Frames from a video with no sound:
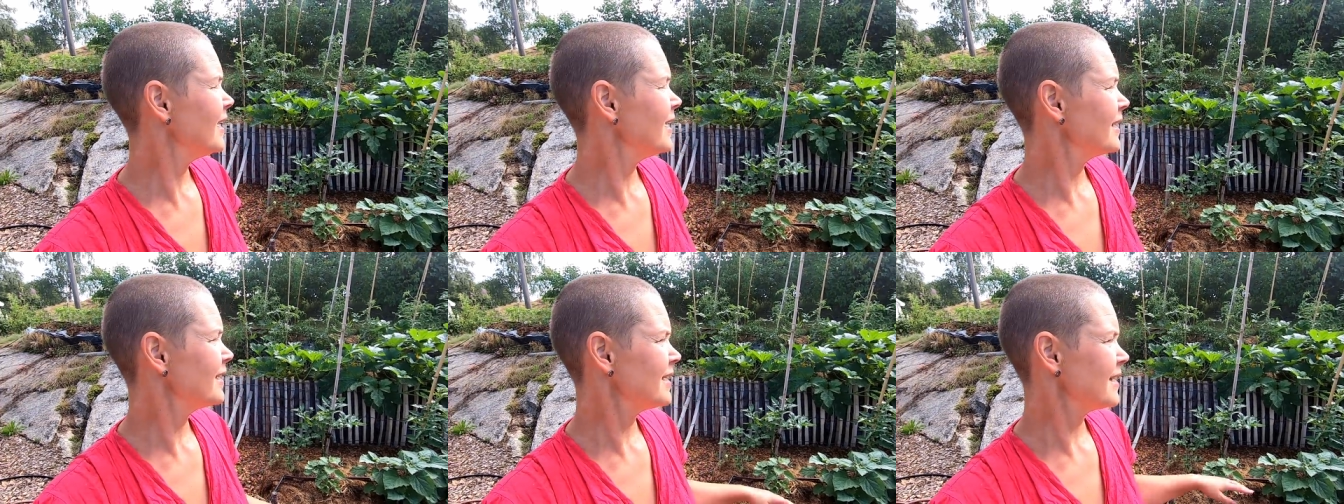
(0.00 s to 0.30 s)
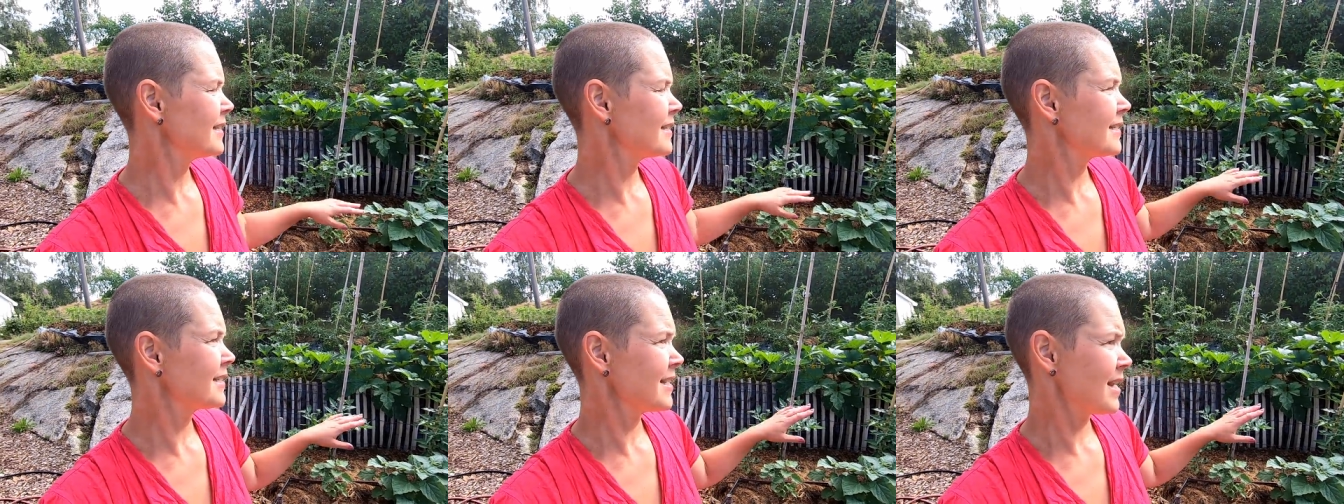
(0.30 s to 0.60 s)

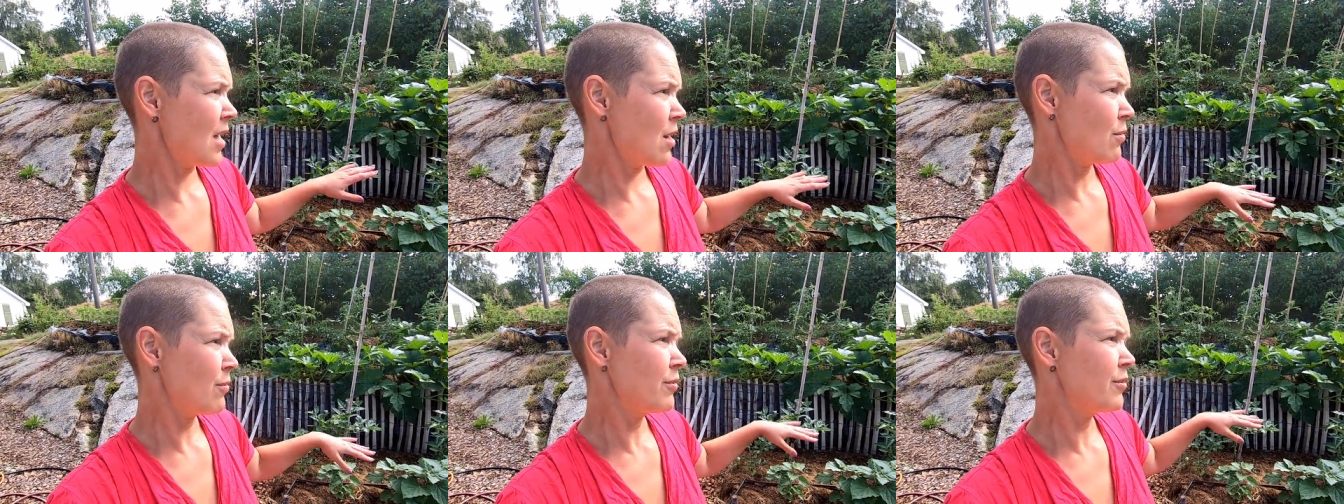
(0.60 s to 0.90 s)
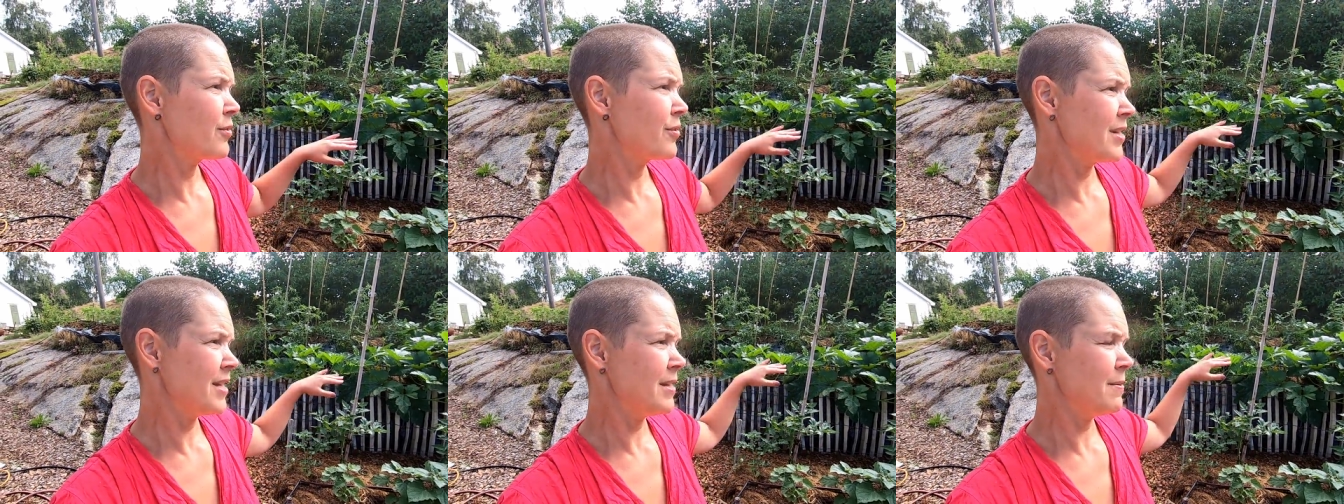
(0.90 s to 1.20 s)
and it's now
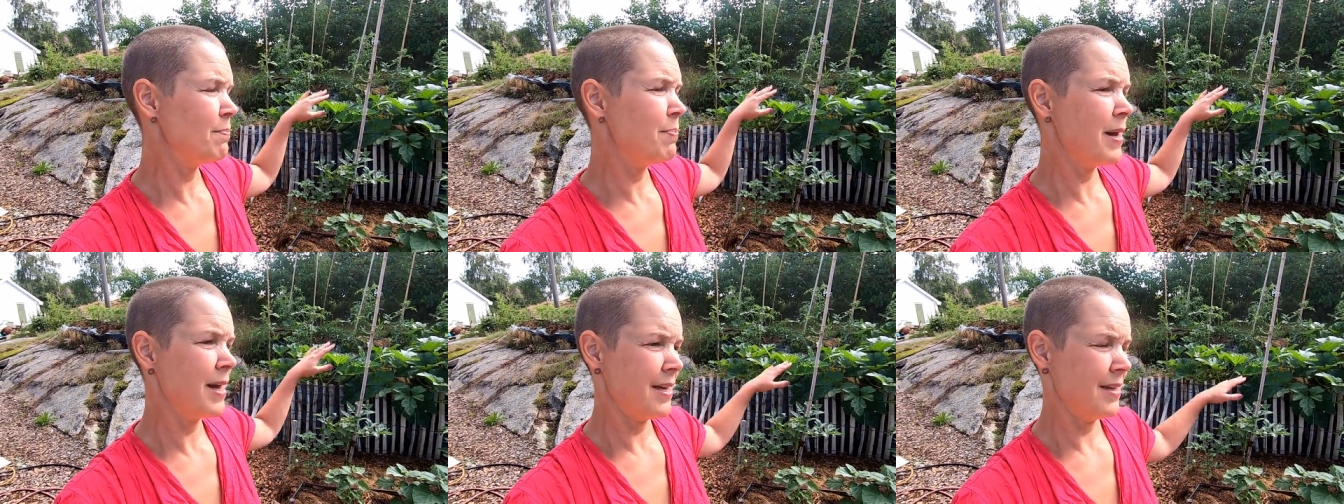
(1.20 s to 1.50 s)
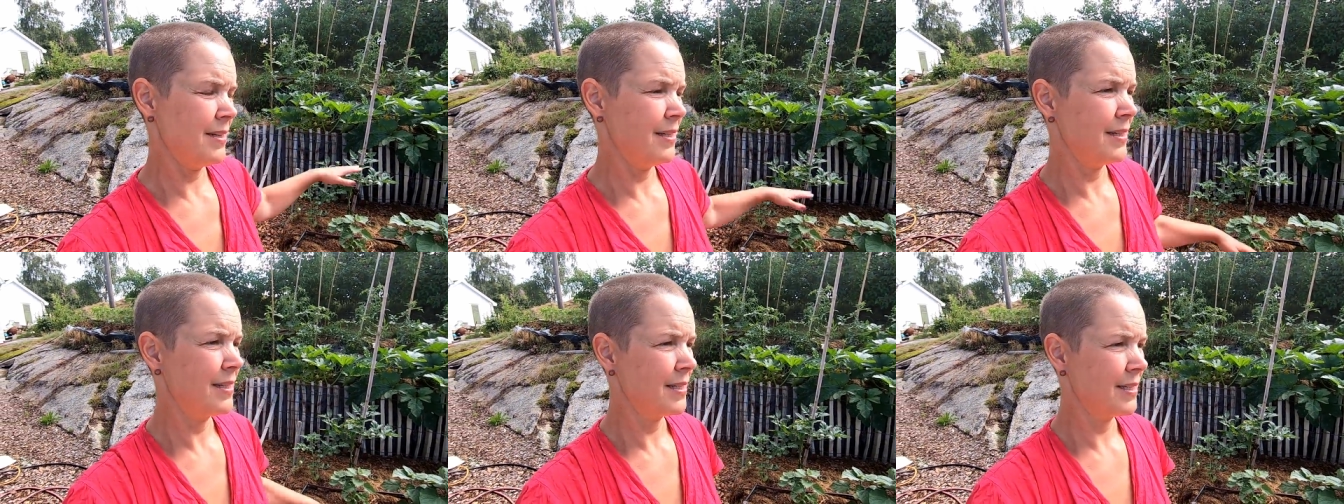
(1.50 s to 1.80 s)
three
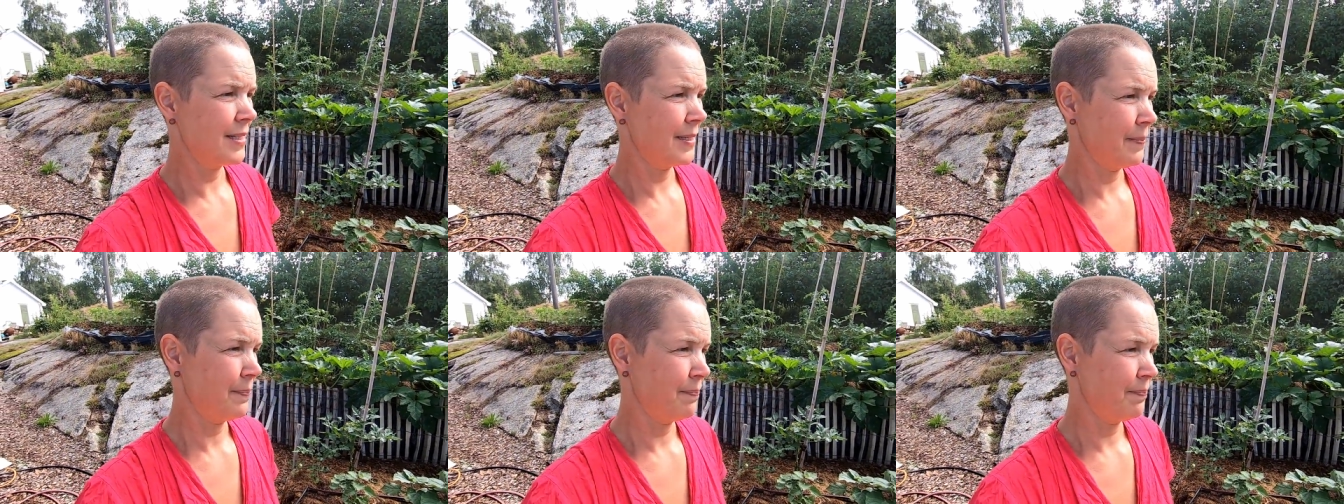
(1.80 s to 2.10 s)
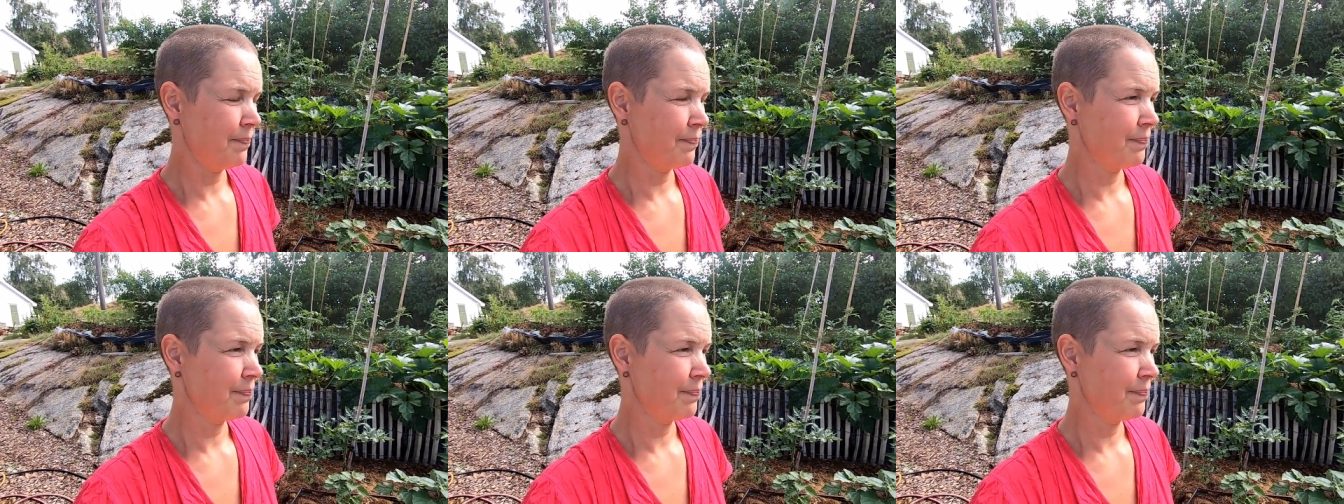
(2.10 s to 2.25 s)
beds